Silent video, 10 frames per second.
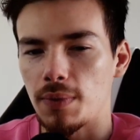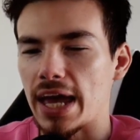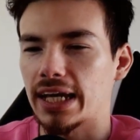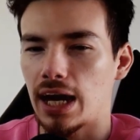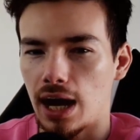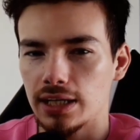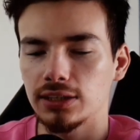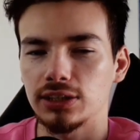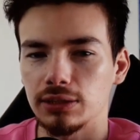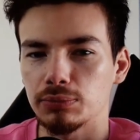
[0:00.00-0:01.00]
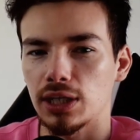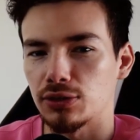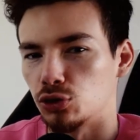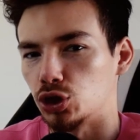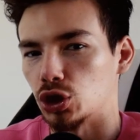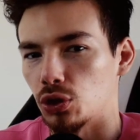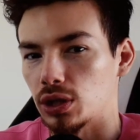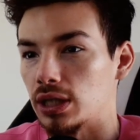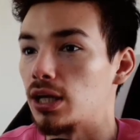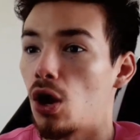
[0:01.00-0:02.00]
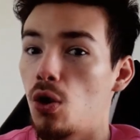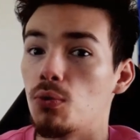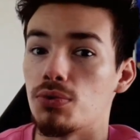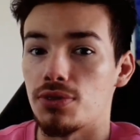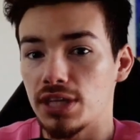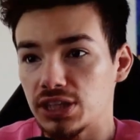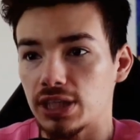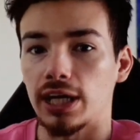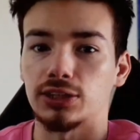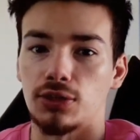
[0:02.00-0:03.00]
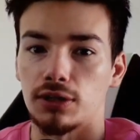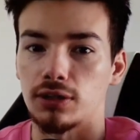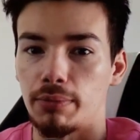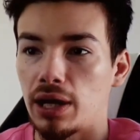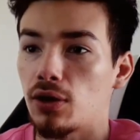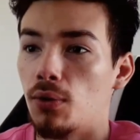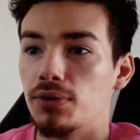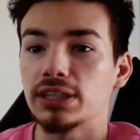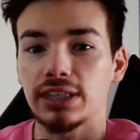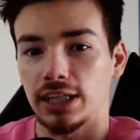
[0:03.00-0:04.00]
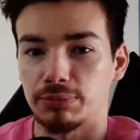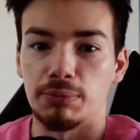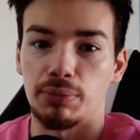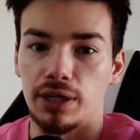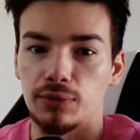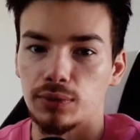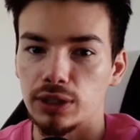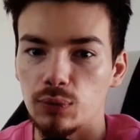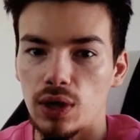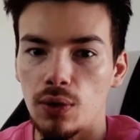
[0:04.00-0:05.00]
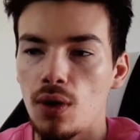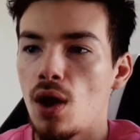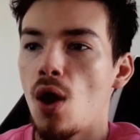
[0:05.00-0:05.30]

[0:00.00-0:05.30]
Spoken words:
It kind of seems like they're just looking at, oh, this guy's talked about. Oh, this guy's been playing really well.